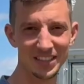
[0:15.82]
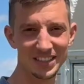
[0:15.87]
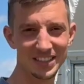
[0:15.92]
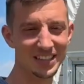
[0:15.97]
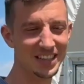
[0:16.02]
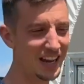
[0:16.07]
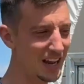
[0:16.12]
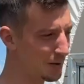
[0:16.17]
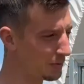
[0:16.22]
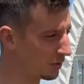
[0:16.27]

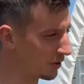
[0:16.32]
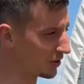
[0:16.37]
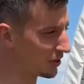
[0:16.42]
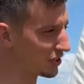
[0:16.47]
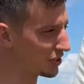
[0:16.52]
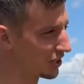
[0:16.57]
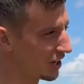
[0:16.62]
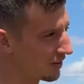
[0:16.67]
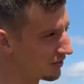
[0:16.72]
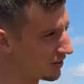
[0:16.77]
Today I'm going
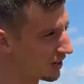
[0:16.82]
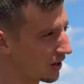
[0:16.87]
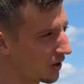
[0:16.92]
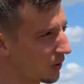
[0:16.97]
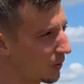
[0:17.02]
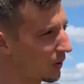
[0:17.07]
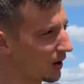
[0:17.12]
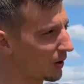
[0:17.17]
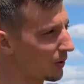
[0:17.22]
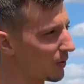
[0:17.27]
to give you a
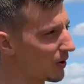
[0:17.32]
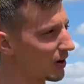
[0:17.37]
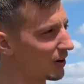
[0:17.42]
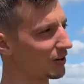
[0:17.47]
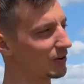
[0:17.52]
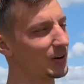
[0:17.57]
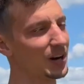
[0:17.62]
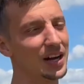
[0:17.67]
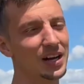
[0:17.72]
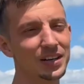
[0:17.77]
quick walk
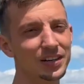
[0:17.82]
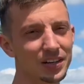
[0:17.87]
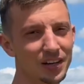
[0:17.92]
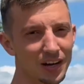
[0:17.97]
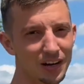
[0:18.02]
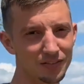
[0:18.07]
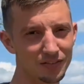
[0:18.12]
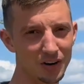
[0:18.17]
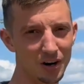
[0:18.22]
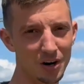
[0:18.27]
around
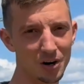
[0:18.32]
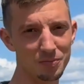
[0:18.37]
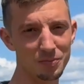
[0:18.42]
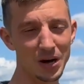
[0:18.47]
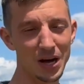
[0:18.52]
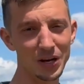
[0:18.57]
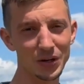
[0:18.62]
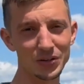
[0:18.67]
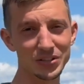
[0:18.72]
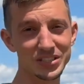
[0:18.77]
of our
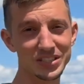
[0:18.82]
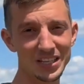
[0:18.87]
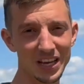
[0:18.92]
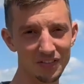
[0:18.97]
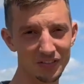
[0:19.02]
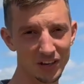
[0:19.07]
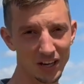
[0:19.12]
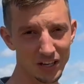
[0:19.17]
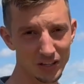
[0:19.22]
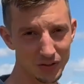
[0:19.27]
model
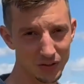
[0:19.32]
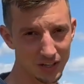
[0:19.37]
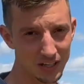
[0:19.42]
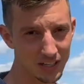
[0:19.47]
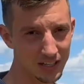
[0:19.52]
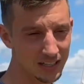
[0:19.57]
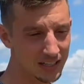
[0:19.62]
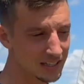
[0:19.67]
700.